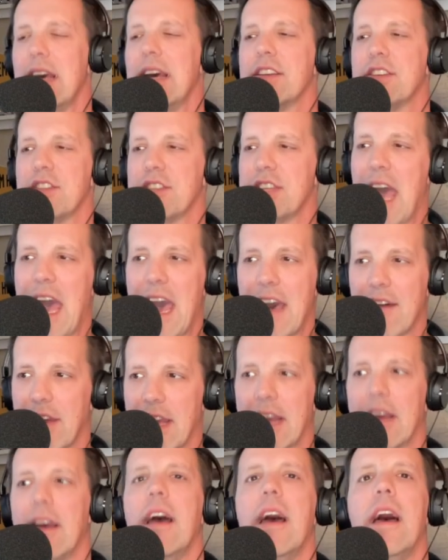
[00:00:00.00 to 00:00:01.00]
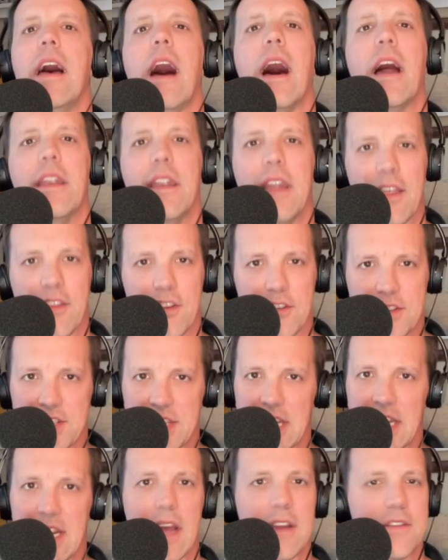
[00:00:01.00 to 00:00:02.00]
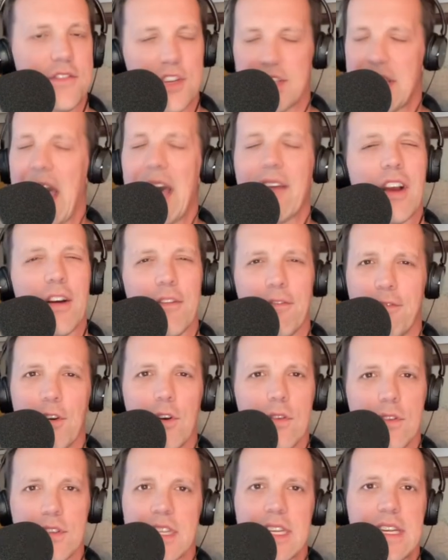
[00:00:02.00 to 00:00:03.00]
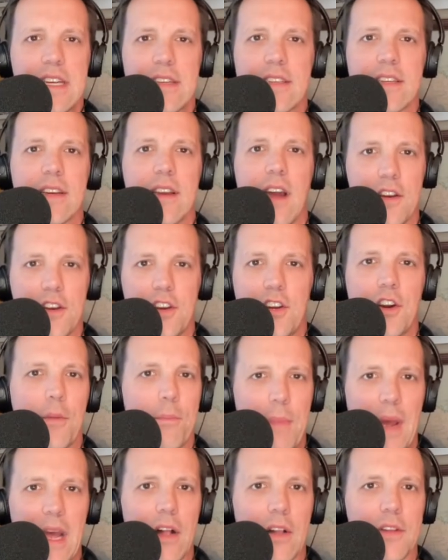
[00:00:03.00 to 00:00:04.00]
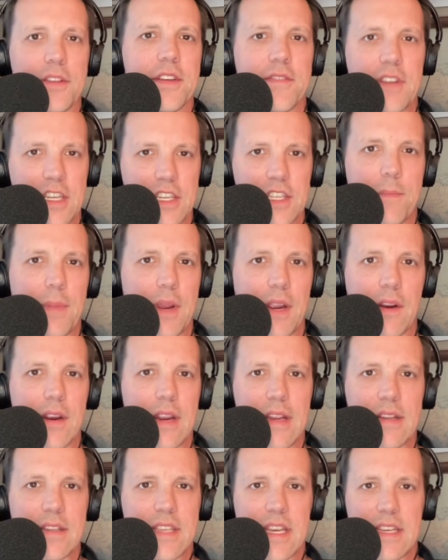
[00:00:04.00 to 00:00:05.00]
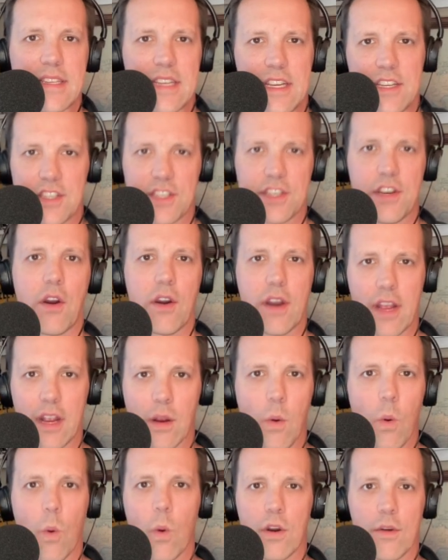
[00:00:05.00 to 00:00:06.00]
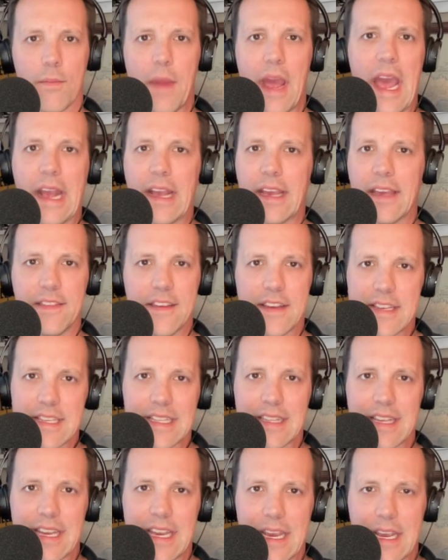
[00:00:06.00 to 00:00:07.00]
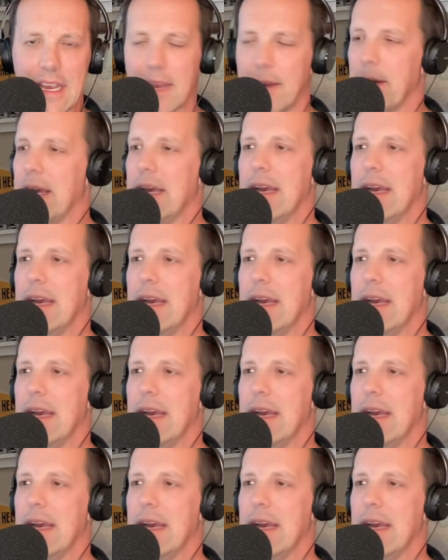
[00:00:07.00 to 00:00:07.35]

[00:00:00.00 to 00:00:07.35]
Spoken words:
Just having a full season under your belt of experience as a starting quarterback in this league,